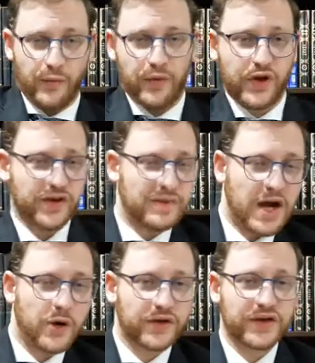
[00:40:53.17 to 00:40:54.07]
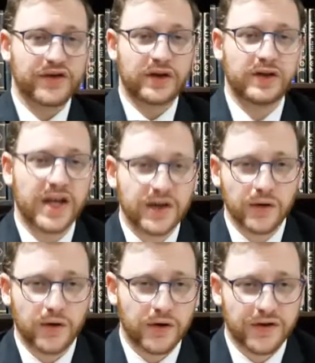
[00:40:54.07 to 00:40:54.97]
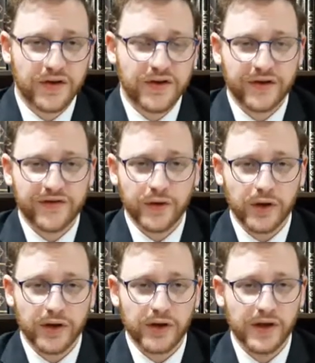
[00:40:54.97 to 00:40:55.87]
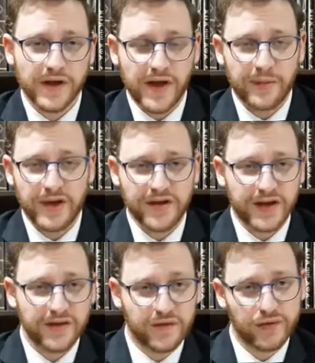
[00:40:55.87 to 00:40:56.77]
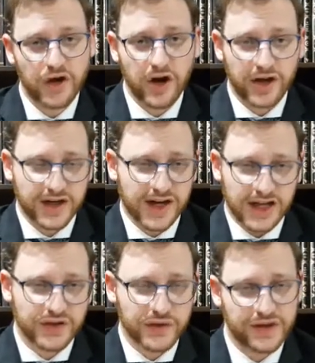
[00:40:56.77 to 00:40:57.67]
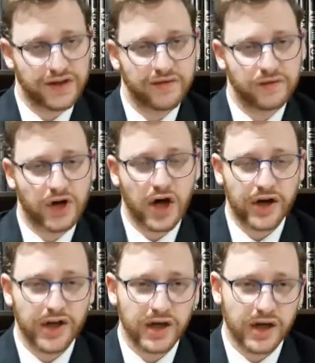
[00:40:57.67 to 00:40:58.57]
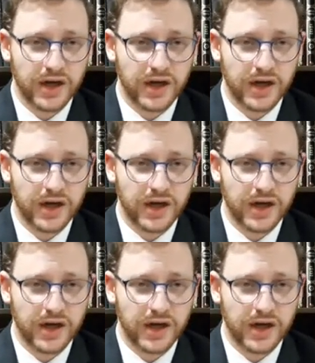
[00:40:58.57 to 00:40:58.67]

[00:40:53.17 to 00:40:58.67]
because my horses are like your horses, therefore that means that even regarding kashrus, even regarding